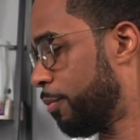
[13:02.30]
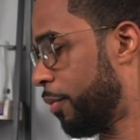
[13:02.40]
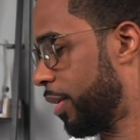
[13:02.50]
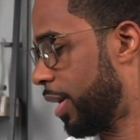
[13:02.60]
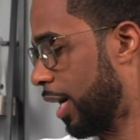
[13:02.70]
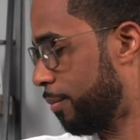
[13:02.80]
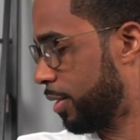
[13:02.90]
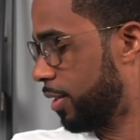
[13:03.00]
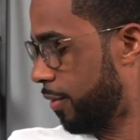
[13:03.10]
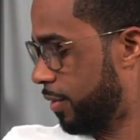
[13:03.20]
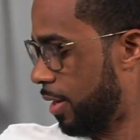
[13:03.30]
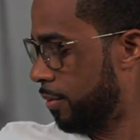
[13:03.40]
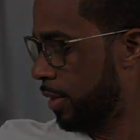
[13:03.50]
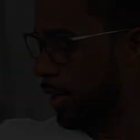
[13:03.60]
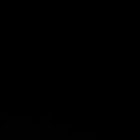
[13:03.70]
I'm over here knocking my stuff
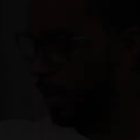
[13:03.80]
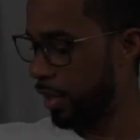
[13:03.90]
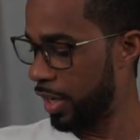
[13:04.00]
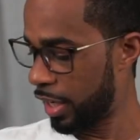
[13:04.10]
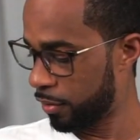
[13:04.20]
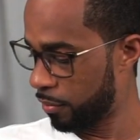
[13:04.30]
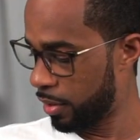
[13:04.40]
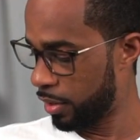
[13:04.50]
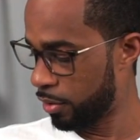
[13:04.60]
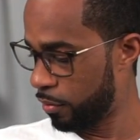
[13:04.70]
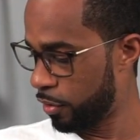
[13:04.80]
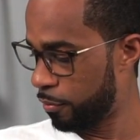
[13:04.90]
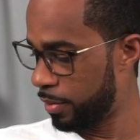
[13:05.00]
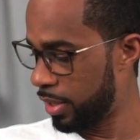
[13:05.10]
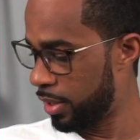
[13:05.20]
down. The next one is going to
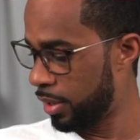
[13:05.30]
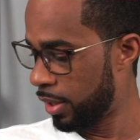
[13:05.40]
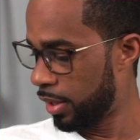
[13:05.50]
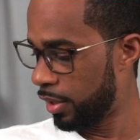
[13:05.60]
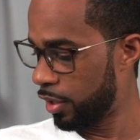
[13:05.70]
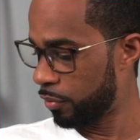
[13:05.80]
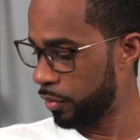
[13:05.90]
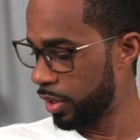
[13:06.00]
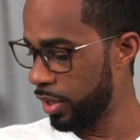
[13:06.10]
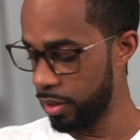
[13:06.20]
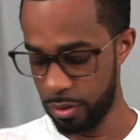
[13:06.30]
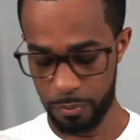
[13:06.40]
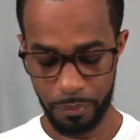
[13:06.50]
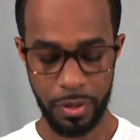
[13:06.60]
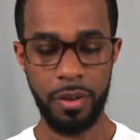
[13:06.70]
be this one
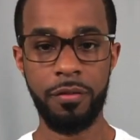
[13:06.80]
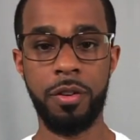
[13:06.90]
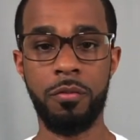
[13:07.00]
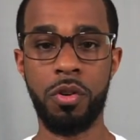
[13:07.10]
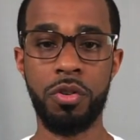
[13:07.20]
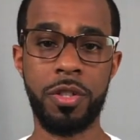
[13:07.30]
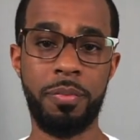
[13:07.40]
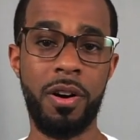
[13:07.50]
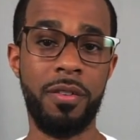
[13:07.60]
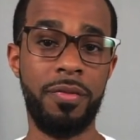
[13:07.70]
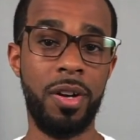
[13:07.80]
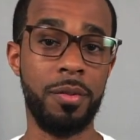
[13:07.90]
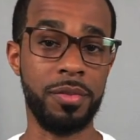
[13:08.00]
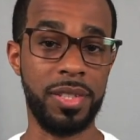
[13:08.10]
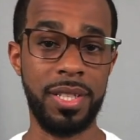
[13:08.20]
here from Roja
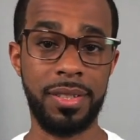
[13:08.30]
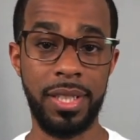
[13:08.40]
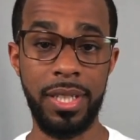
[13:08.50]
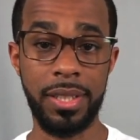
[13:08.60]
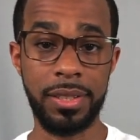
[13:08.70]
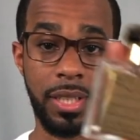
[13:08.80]
Parfums. This is